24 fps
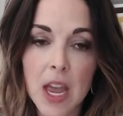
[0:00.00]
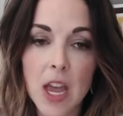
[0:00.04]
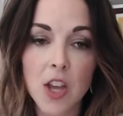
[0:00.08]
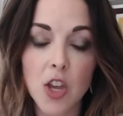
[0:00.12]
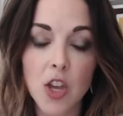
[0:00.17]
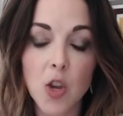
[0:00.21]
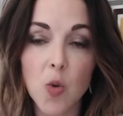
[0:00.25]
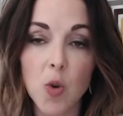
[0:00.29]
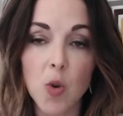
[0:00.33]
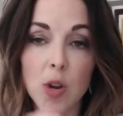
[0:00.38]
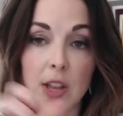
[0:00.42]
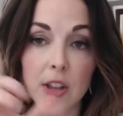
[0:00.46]

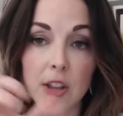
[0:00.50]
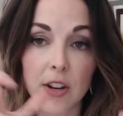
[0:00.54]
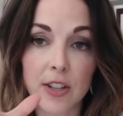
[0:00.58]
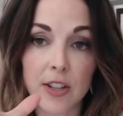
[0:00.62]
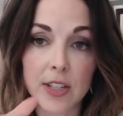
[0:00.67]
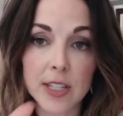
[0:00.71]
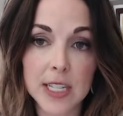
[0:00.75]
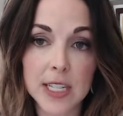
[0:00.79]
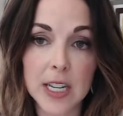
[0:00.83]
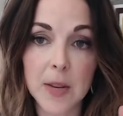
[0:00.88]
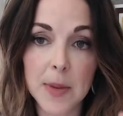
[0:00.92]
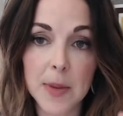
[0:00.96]
You were either
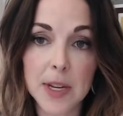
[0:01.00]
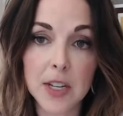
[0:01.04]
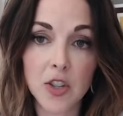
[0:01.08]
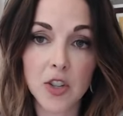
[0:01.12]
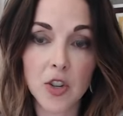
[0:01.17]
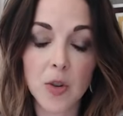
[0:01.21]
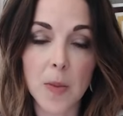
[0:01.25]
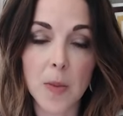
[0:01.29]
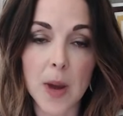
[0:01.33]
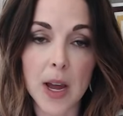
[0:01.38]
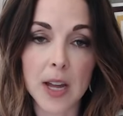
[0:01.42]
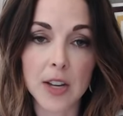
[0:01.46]
steaming
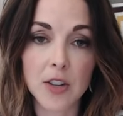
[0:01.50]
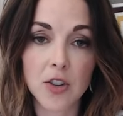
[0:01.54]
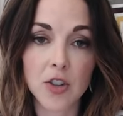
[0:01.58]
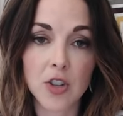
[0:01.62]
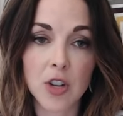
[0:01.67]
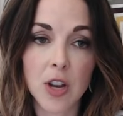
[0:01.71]
too much,